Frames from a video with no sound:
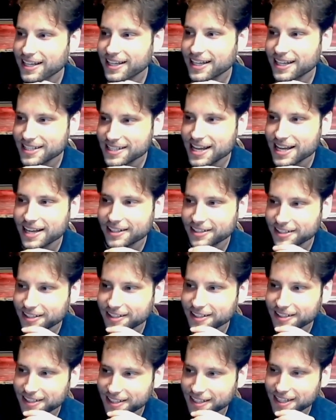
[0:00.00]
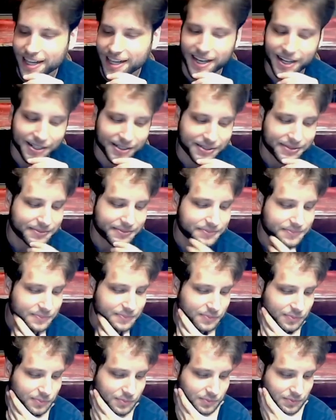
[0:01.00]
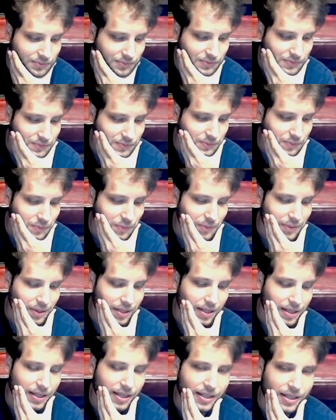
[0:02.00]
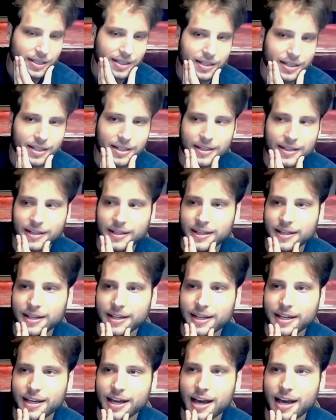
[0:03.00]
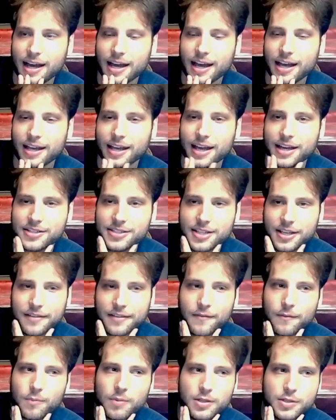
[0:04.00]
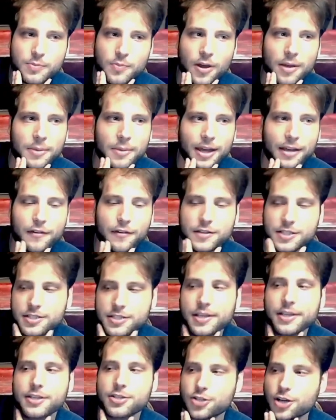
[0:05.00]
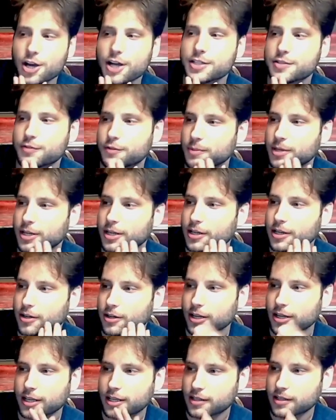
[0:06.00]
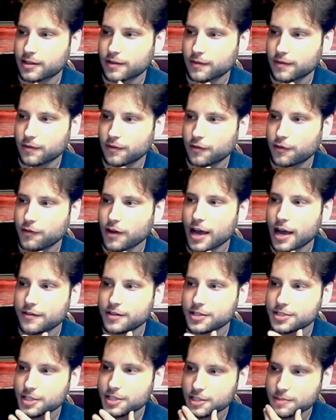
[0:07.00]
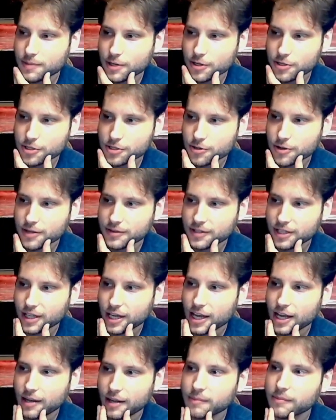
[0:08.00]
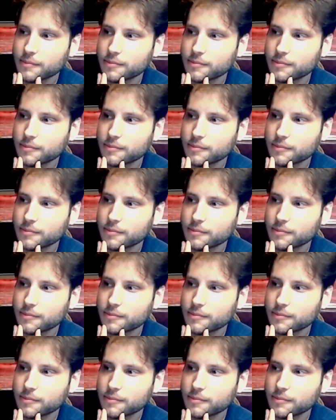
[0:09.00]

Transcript: Get exactly. out of my way. Yeah. yeah. totally. No, we need some of that. Uh, yeah, it's like it's probably like six shots for me. Or like five to six beers throughout the game.